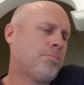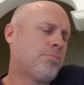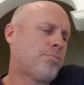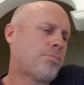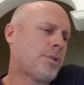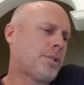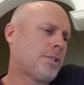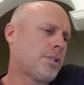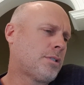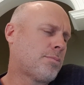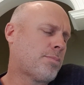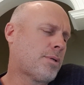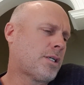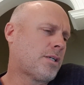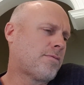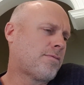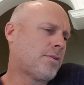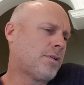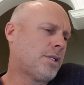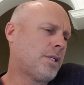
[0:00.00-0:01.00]
Precious
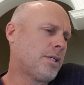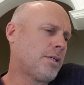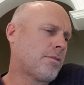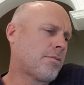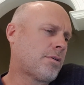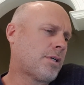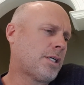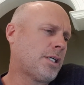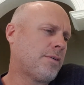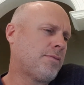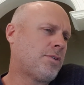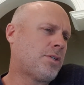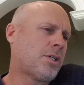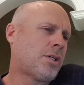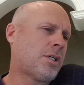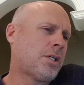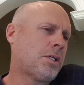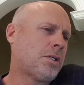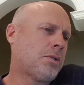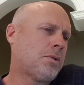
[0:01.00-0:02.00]
butterfly engraved
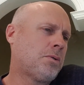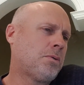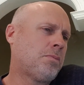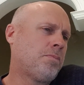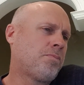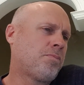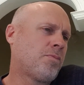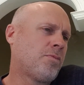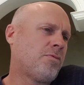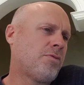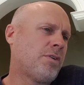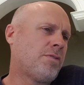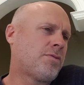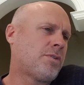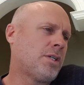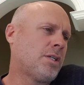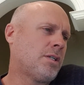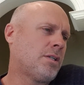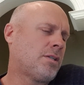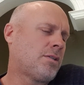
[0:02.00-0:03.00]
dial,
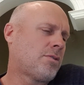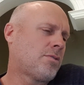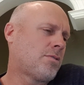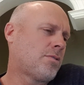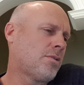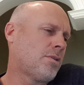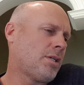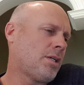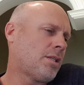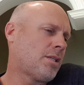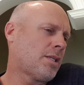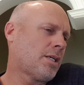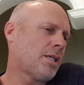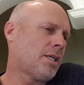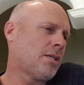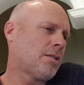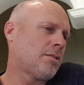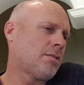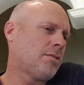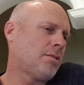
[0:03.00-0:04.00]
15,
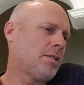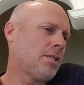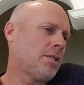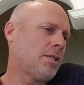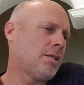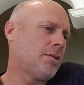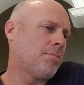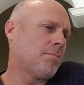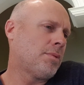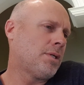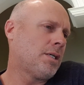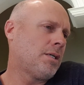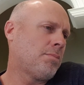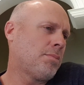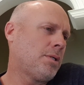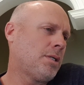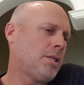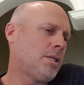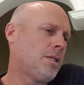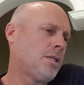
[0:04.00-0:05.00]
30,000, yeah,
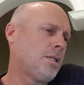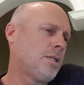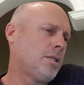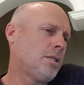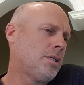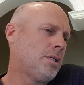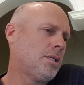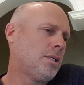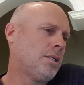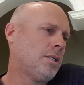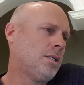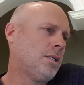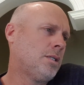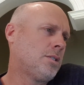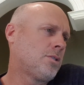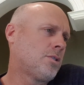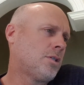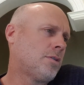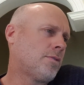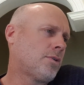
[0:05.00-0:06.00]
maybe.
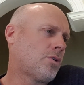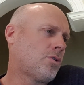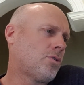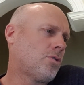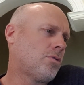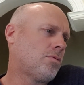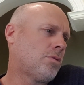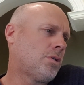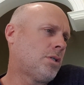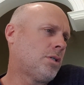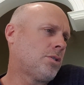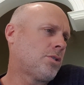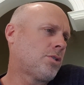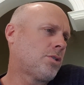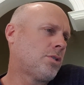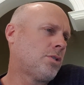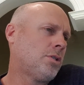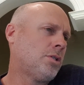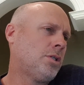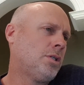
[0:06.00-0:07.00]
Kind of a cool watch.
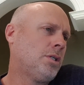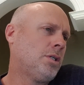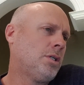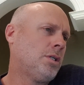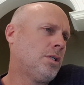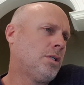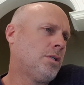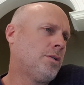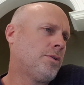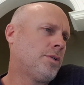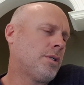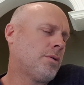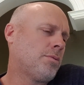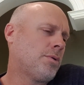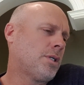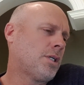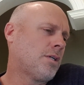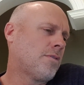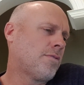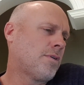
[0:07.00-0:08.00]
Then we
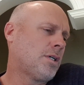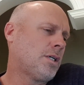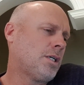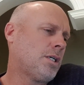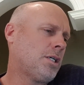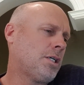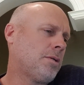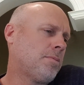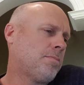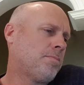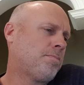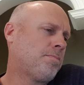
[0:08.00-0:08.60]
have a